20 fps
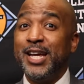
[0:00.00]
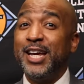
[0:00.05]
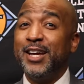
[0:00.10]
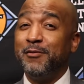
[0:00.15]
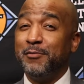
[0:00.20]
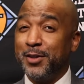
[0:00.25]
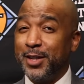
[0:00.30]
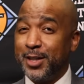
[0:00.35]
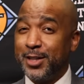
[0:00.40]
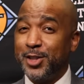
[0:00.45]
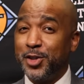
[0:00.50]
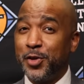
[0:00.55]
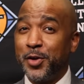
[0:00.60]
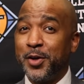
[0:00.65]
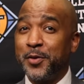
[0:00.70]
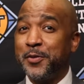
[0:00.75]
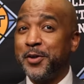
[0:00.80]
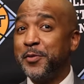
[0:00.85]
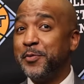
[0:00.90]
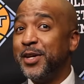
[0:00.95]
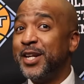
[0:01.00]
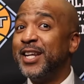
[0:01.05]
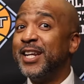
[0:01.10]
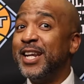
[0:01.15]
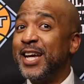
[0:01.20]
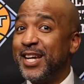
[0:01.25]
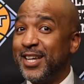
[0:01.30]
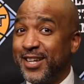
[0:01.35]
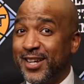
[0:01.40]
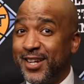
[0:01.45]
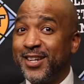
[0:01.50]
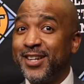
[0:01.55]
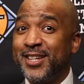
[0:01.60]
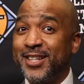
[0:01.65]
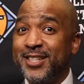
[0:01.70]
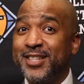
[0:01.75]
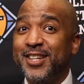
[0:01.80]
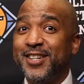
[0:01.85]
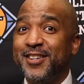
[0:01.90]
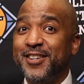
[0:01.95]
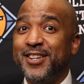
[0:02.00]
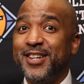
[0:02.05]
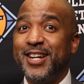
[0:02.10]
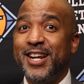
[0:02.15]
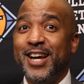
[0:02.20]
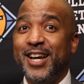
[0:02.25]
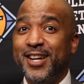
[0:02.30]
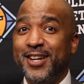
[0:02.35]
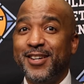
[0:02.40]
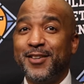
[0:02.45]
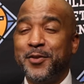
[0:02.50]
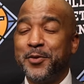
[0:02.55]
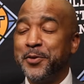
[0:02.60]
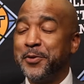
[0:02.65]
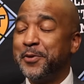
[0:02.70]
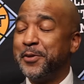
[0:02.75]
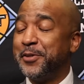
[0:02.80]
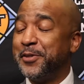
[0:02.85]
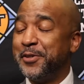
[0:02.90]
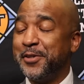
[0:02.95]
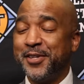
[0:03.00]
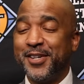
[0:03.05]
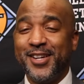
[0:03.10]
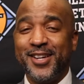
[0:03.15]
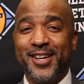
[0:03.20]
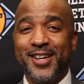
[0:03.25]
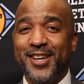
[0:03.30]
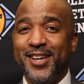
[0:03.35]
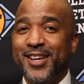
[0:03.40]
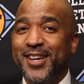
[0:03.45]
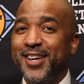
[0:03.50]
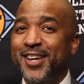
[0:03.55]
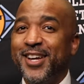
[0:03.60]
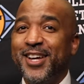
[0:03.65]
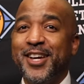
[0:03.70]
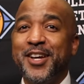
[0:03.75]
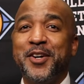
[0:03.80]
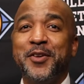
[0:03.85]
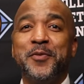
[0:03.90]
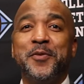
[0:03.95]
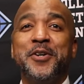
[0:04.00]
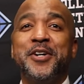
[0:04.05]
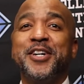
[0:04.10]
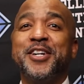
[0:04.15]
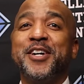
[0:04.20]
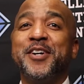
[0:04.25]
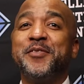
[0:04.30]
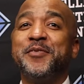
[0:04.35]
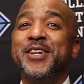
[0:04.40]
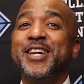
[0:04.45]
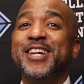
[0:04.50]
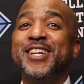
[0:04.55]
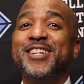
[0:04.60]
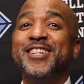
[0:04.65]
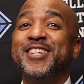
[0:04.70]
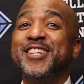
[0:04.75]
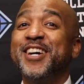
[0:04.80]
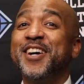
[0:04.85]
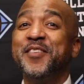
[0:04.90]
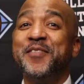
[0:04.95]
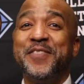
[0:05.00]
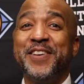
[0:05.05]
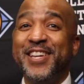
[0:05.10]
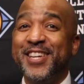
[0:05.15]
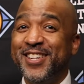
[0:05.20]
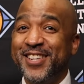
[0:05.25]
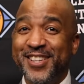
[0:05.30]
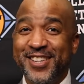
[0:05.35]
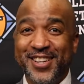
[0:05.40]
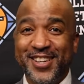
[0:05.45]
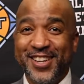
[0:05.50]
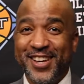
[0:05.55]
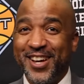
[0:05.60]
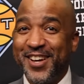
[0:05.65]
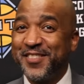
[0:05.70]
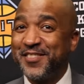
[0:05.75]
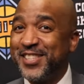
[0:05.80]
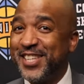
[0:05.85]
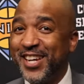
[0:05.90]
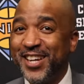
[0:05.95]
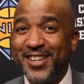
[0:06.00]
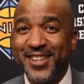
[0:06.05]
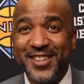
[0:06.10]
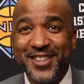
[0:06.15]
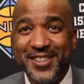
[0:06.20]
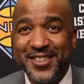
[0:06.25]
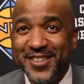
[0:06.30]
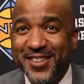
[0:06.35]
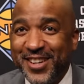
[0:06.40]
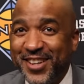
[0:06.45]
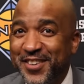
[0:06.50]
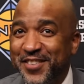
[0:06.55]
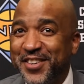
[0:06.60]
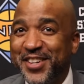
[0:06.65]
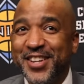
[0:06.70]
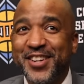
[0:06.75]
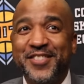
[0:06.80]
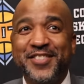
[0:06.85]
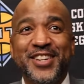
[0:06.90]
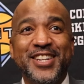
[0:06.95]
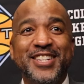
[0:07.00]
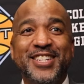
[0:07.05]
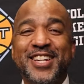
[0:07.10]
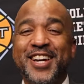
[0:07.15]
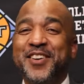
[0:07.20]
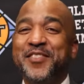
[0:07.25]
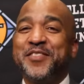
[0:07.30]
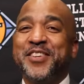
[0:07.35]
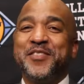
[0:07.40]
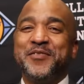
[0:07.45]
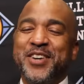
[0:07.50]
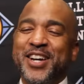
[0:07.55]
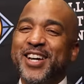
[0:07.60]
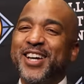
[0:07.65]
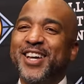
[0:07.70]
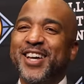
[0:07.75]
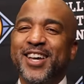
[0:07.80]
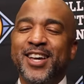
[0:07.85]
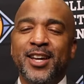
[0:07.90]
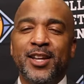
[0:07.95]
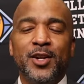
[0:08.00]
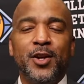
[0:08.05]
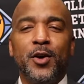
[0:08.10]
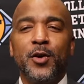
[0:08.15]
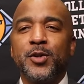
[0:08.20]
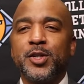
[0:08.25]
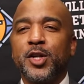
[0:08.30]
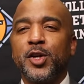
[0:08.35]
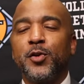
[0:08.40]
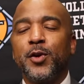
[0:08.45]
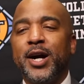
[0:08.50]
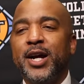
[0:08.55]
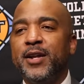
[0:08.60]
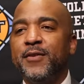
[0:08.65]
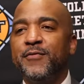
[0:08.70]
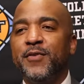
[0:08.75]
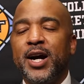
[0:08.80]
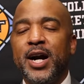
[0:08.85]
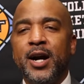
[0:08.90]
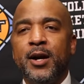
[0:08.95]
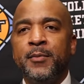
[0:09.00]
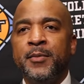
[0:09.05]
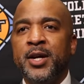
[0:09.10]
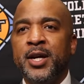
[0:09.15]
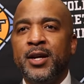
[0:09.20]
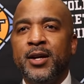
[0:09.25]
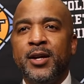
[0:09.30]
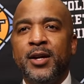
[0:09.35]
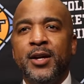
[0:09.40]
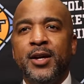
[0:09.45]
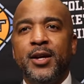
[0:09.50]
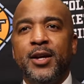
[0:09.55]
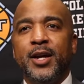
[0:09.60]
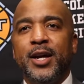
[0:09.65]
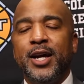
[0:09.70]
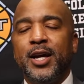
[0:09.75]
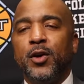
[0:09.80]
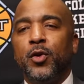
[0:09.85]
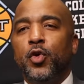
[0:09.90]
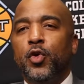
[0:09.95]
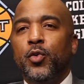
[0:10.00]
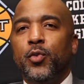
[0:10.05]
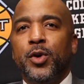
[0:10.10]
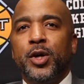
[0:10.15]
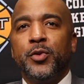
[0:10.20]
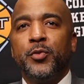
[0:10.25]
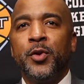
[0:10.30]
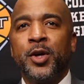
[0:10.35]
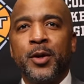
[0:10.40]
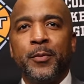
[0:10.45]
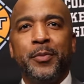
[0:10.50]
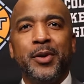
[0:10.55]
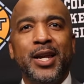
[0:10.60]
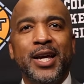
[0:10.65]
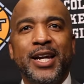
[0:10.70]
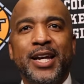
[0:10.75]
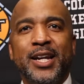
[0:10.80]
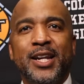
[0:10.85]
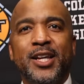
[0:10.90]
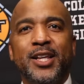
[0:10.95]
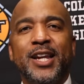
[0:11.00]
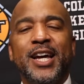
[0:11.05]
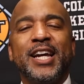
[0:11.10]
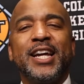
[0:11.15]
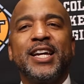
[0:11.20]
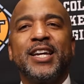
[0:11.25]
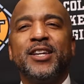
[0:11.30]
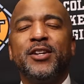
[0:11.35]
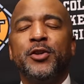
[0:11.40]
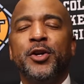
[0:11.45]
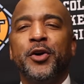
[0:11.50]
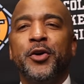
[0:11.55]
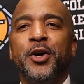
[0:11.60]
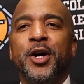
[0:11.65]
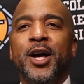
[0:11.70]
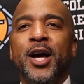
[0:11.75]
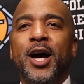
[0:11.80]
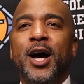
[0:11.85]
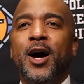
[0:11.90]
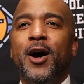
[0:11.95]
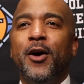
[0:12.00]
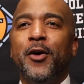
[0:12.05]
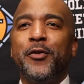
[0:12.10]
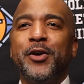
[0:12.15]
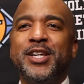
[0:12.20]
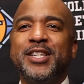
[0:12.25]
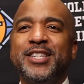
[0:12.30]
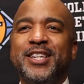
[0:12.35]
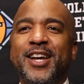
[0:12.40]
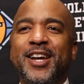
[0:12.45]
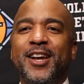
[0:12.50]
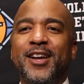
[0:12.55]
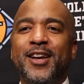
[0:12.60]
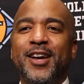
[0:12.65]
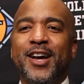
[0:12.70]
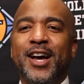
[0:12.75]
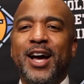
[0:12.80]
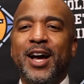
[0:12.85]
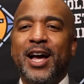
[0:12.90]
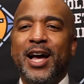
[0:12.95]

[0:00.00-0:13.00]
if this joint would have been in that Yuengling Center tonight, it would have been jumping. I'm telling you, it would have been jumping. But no, it was a great environment, and who wouldn't want to play in it? Like, you know, I always say